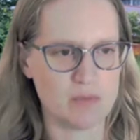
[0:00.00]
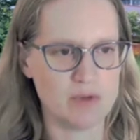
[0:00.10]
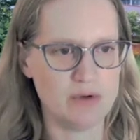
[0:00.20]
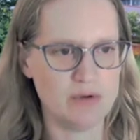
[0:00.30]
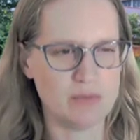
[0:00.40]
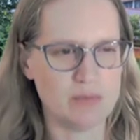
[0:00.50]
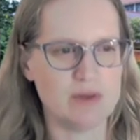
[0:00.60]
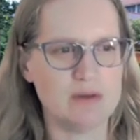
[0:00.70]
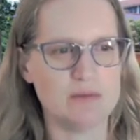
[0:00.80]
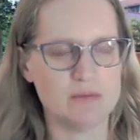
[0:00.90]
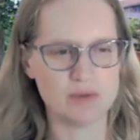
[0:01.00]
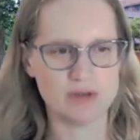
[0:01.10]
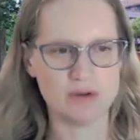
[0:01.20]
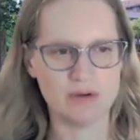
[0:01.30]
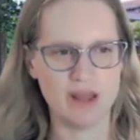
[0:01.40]
we
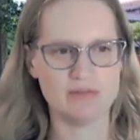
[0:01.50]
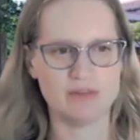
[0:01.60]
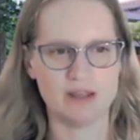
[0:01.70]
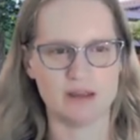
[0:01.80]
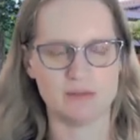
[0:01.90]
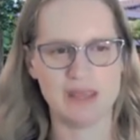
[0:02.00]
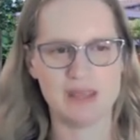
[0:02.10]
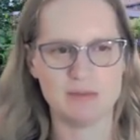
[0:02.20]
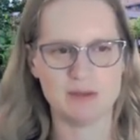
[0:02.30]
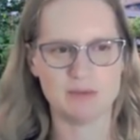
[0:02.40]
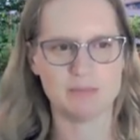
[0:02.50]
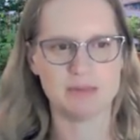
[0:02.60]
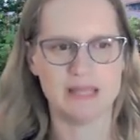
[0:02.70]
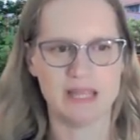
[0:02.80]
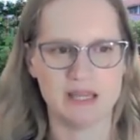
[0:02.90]
don't have like a payment
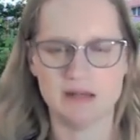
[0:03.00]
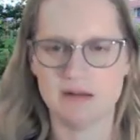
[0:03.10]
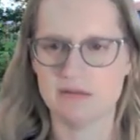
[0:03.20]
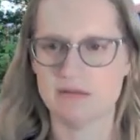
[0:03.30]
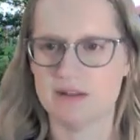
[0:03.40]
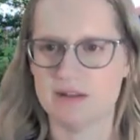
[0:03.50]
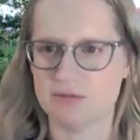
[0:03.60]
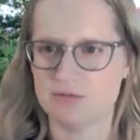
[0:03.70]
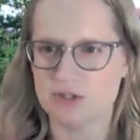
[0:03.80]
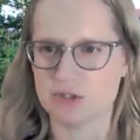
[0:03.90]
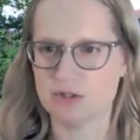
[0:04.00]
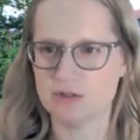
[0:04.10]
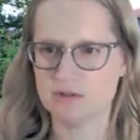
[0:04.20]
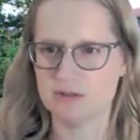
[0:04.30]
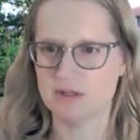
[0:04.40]
plan that's
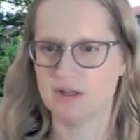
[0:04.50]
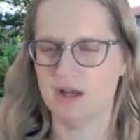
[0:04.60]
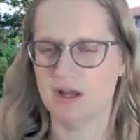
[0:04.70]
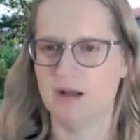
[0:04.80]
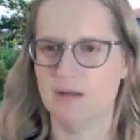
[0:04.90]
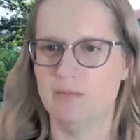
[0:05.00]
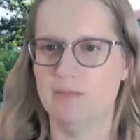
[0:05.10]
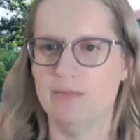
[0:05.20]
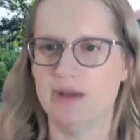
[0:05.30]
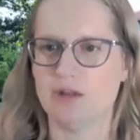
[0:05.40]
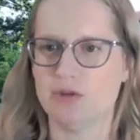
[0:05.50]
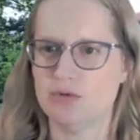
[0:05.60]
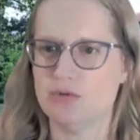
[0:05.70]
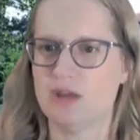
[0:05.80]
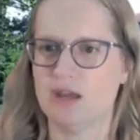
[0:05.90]
official. But
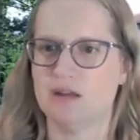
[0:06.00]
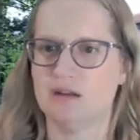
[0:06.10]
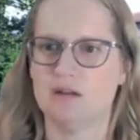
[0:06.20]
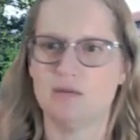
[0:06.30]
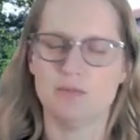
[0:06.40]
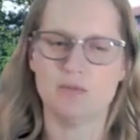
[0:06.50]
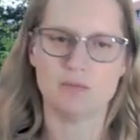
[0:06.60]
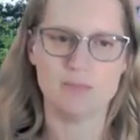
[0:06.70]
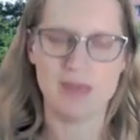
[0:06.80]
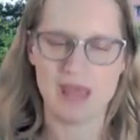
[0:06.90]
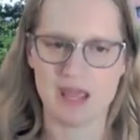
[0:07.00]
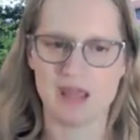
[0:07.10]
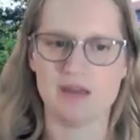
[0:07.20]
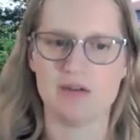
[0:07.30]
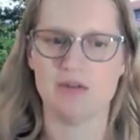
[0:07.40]
you can
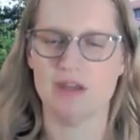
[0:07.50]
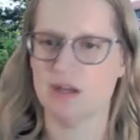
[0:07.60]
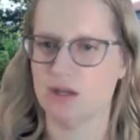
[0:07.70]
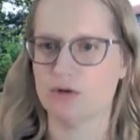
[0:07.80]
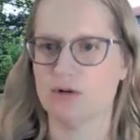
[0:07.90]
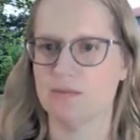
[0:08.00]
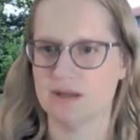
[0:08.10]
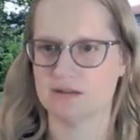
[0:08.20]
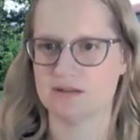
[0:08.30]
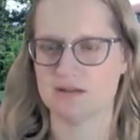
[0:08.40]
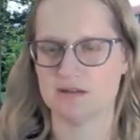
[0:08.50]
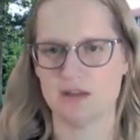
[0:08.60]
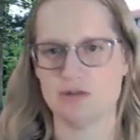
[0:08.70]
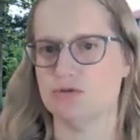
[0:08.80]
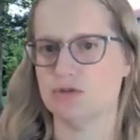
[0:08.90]
pay in increments
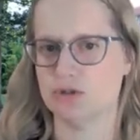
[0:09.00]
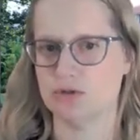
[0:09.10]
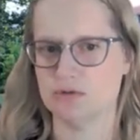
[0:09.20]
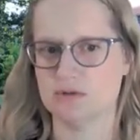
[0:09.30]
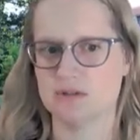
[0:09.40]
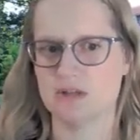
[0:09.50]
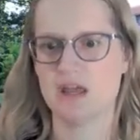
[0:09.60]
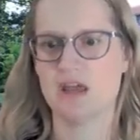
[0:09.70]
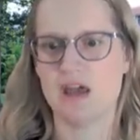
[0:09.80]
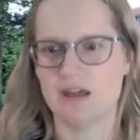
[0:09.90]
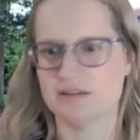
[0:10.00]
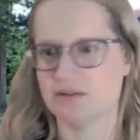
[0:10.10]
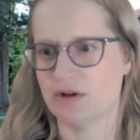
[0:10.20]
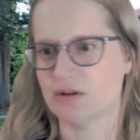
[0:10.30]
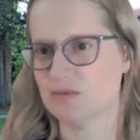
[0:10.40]
that you choose as
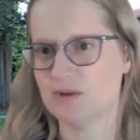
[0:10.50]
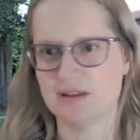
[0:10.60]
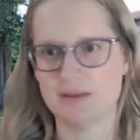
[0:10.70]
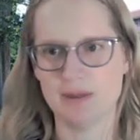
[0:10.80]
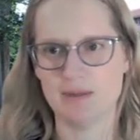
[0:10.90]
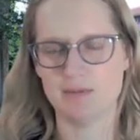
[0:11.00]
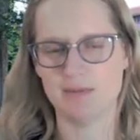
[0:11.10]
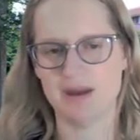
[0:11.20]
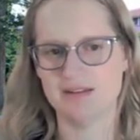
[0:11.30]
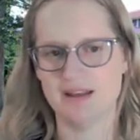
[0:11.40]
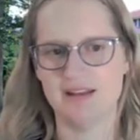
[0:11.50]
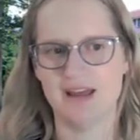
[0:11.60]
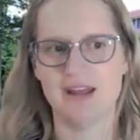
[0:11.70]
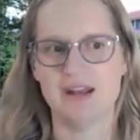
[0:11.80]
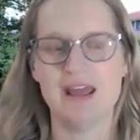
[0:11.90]
long as we get the payment by the
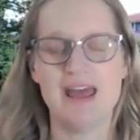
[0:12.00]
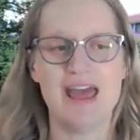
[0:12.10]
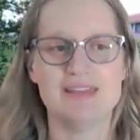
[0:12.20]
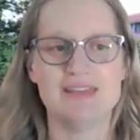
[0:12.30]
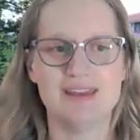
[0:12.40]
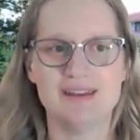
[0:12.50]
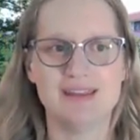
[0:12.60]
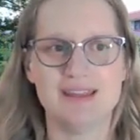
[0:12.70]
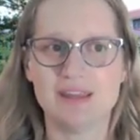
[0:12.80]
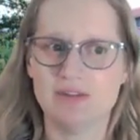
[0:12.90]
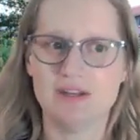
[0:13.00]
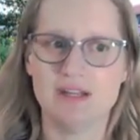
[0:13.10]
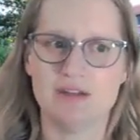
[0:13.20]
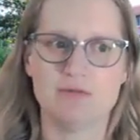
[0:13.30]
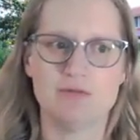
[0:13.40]
deadline. And then even
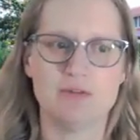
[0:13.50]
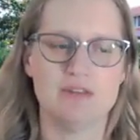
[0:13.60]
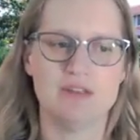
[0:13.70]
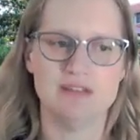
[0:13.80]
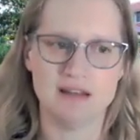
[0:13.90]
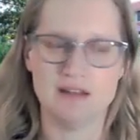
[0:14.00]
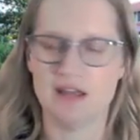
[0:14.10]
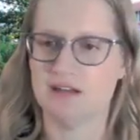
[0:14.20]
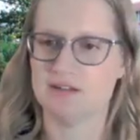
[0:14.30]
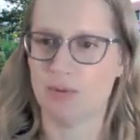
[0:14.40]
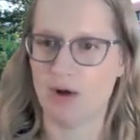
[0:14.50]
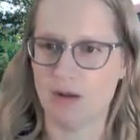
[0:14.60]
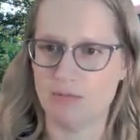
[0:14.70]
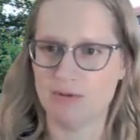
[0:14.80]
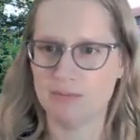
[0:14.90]
if the deadline is a
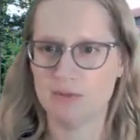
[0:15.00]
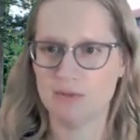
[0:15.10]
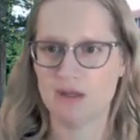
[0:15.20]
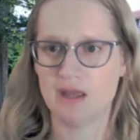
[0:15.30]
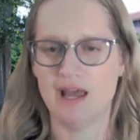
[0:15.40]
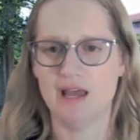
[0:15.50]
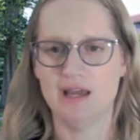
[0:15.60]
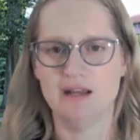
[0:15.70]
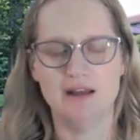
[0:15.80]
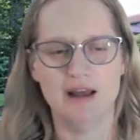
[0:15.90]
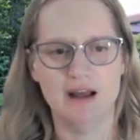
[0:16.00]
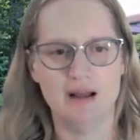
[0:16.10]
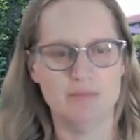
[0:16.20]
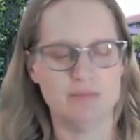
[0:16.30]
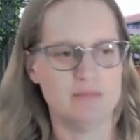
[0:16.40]
problem
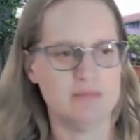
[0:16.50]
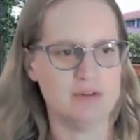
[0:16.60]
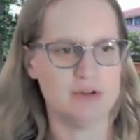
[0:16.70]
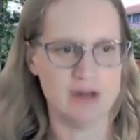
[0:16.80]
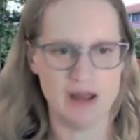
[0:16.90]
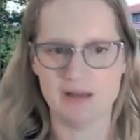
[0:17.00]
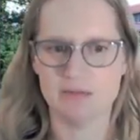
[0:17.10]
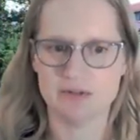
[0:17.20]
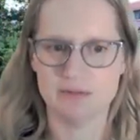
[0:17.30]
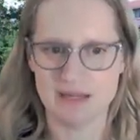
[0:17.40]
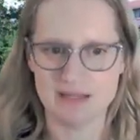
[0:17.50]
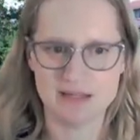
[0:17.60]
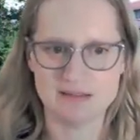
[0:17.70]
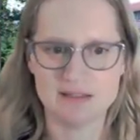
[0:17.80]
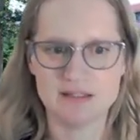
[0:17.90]
and you're not able to make
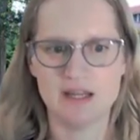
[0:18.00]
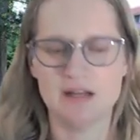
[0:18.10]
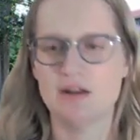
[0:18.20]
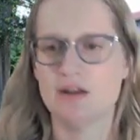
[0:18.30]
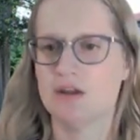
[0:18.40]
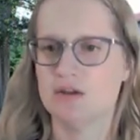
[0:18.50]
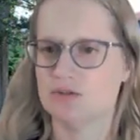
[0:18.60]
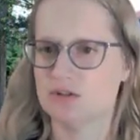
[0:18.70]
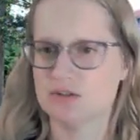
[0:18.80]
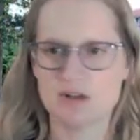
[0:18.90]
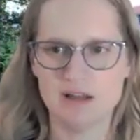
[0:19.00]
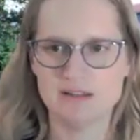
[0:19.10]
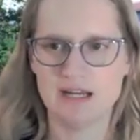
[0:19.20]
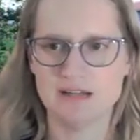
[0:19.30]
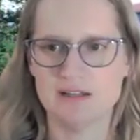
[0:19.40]
that deadline, just
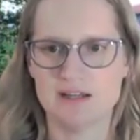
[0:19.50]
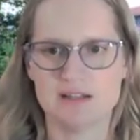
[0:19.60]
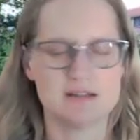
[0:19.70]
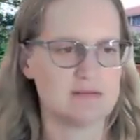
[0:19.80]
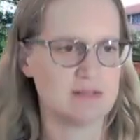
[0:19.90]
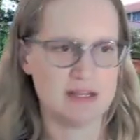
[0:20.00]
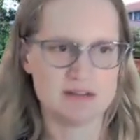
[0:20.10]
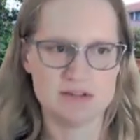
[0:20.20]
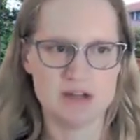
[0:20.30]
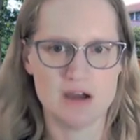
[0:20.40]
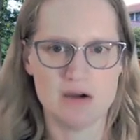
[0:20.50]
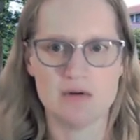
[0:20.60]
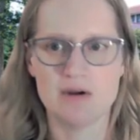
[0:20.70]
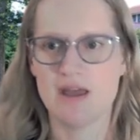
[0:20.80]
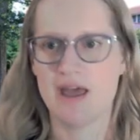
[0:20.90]
contact us, let us
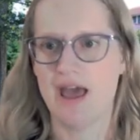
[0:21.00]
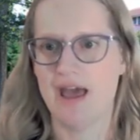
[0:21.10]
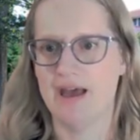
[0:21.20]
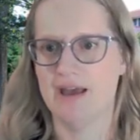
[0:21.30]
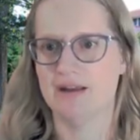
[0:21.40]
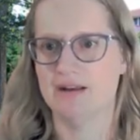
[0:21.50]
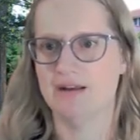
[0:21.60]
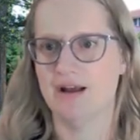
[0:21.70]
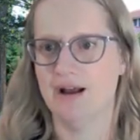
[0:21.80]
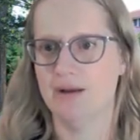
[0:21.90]
know, and